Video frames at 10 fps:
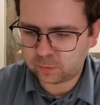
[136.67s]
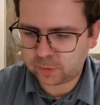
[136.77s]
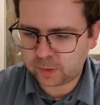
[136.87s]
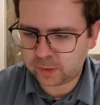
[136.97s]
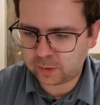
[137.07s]

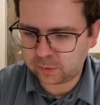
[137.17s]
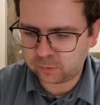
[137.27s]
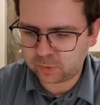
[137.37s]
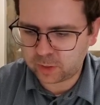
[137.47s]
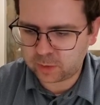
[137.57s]
K
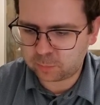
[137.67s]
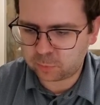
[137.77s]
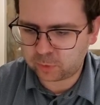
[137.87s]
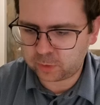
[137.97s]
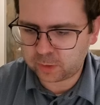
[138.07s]
is
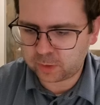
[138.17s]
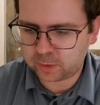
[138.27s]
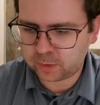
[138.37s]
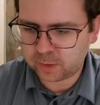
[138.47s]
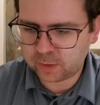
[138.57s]

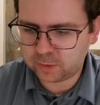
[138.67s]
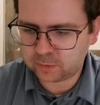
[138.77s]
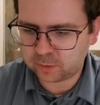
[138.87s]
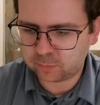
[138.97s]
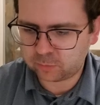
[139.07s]
8.99
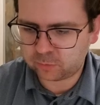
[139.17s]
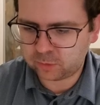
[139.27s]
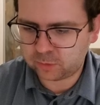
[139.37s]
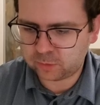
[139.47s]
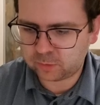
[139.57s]
times
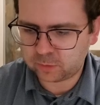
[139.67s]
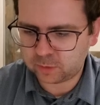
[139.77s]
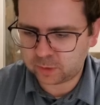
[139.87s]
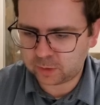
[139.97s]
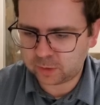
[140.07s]
10 to the
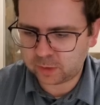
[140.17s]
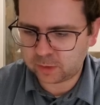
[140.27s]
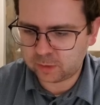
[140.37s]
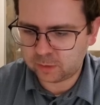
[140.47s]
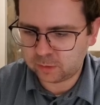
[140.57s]
9